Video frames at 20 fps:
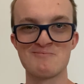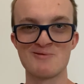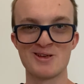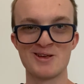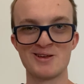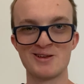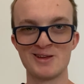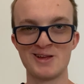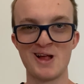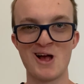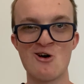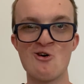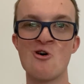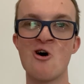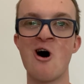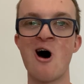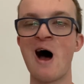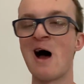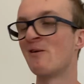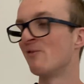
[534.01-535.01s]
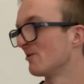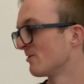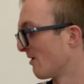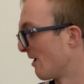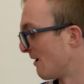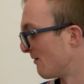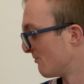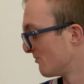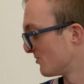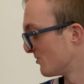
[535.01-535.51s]
because I would
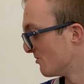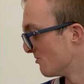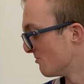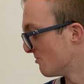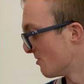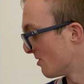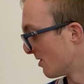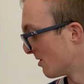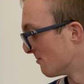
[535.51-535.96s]
love to